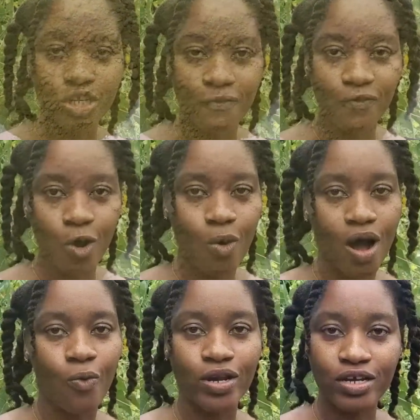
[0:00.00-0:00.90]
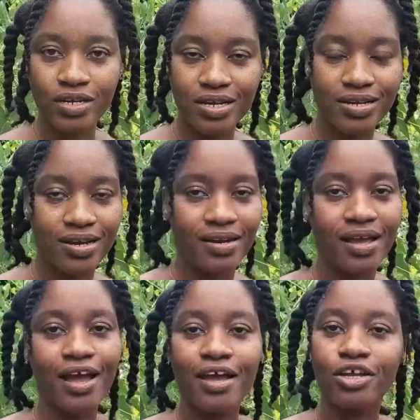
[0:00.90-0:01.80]
to your flour when you're kneading.
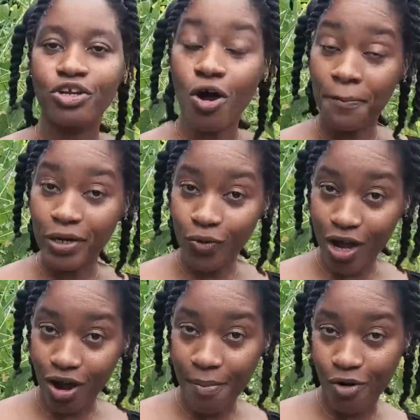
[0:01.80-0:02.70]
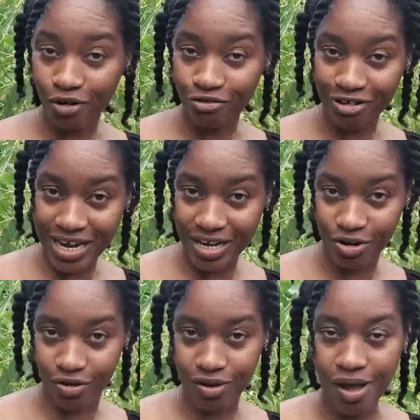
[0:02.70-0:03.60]
Your dumpling going to come out green, you
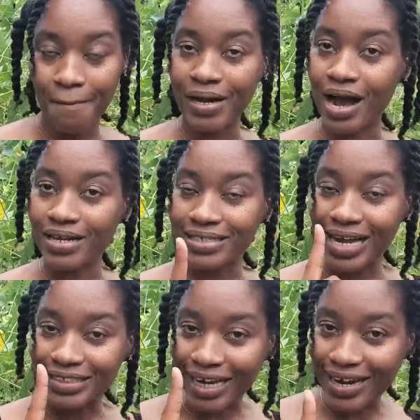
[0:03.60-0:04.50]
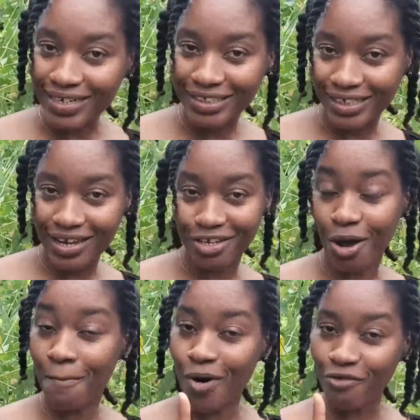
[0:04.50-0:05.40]
know, because that's the next thing. Your
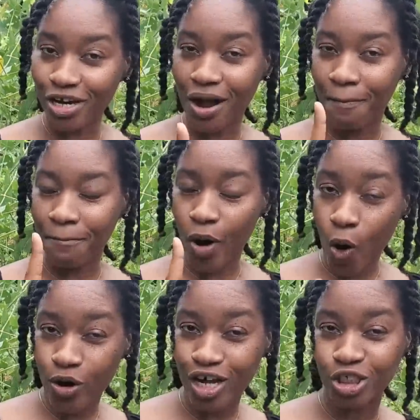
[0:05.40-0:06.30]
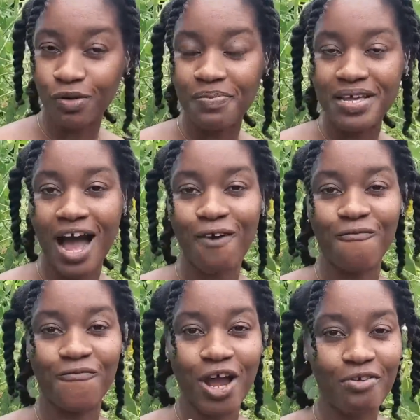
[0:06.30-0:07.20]
moringa powder should be a
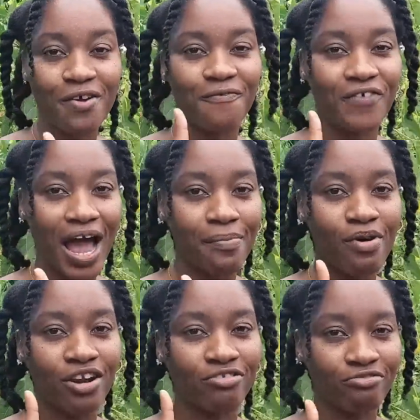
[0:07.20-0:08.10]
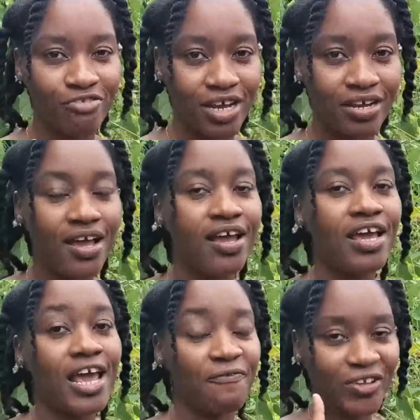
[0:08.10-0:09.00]
very vibrant green
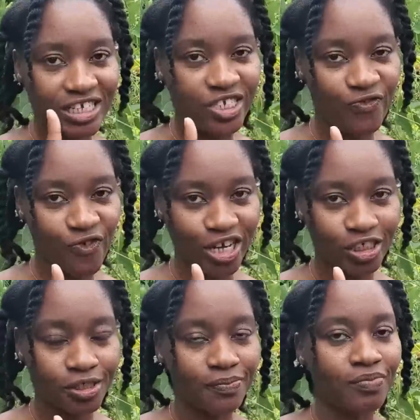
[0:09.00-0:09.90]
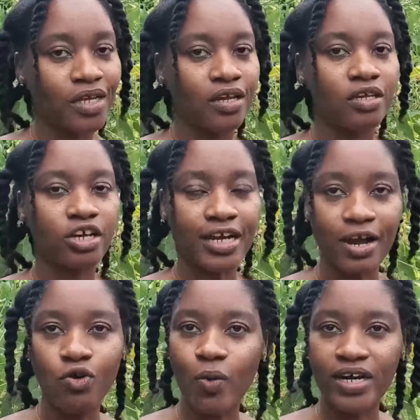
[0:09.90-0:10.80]
if it is fresh. You
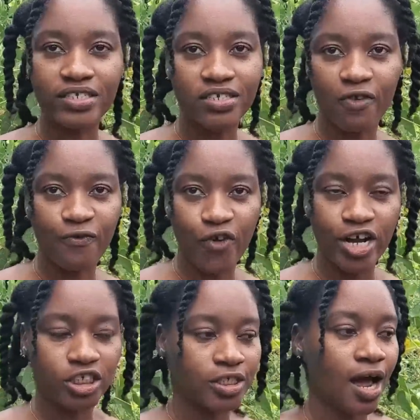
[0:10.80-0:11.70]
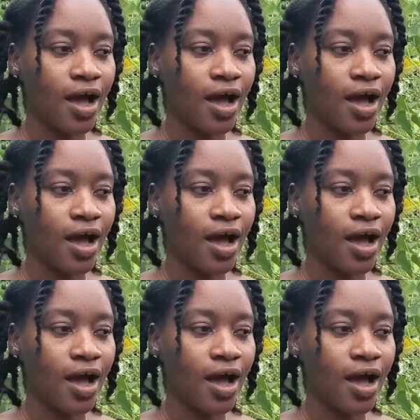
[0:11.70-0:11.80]
can know when it's not fresh